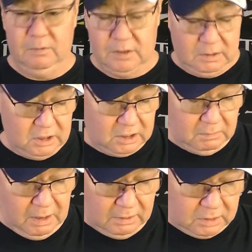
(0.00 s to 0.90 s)
It's just
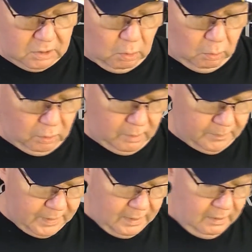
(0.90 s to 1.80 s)
about tore up